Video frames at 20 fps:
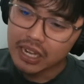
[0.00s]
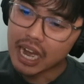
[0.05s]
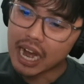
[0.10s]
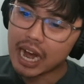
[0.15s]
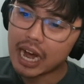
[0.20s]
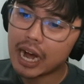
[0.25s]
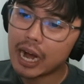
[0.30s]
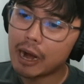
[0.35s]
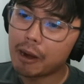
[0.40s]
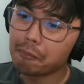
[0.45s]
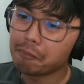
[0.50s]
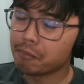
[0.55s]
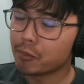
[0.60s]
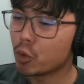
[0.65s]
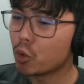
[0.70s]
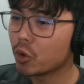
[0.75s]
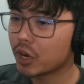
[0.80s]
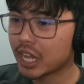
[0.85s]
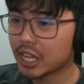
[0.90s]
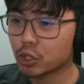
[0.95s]

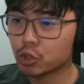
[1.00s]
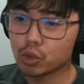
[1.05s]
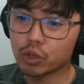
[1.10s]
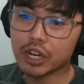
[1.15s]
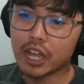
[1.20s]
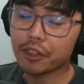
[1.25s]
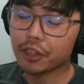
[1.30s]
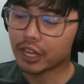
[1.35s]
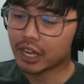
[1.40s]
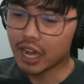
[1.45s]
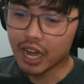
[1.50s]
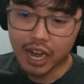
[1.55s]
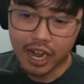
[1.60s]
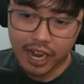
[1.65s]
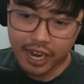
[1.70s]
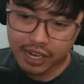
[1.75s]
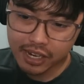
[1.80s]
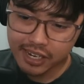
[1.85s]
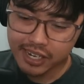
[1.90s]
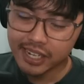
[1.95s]
or get you another
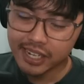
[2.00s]
card,